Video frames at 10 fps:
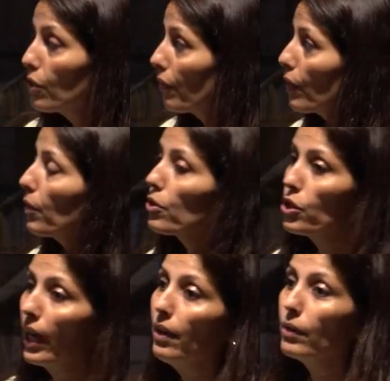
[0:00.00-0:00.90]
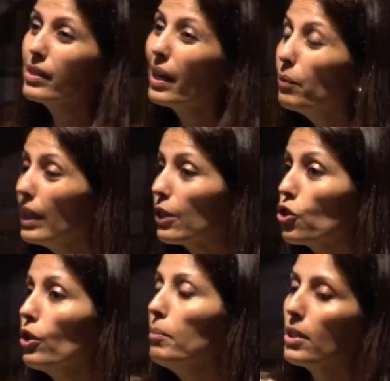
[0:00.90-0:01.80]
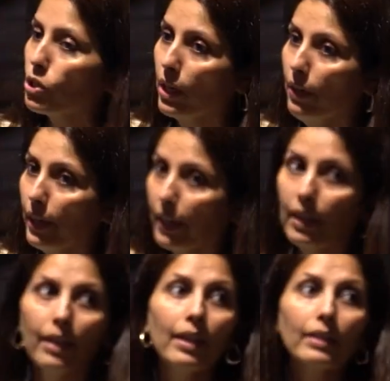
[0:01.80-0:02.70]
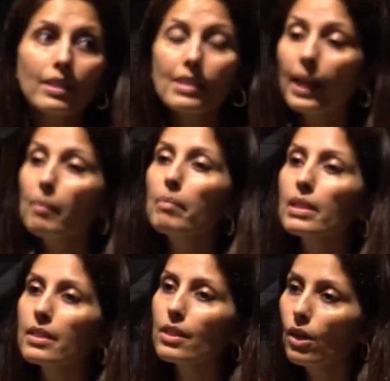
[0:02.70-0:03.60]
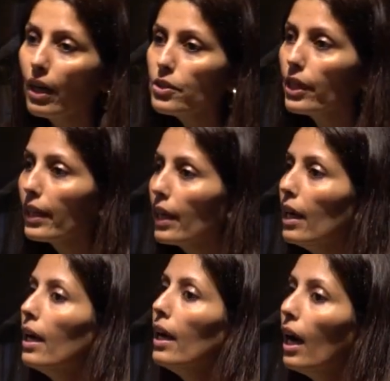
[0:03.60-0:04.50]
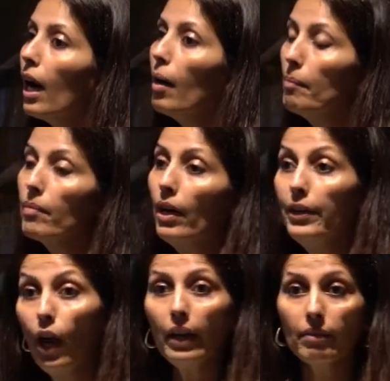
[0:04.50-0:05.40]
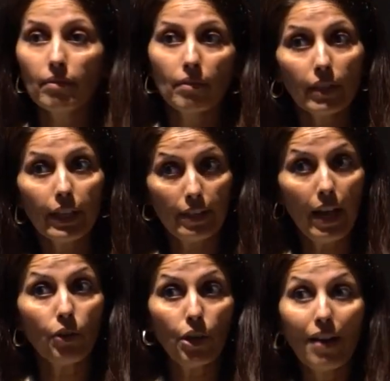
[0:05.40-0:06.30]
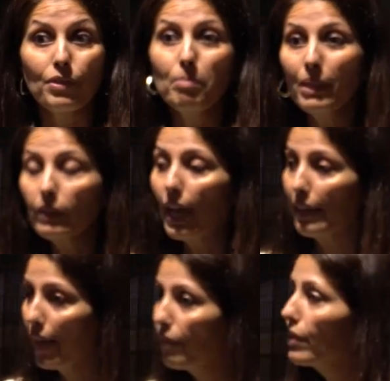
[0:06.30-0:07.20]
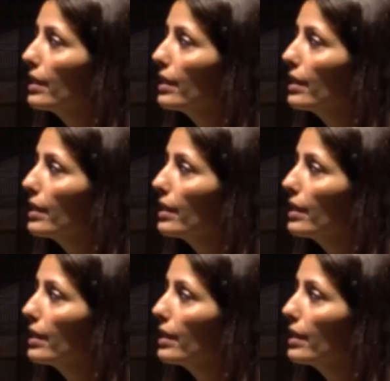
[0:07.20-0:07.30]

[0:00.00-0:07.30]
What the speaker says: of those channels that really should be sharing the same business logic are not. Now you have to build that every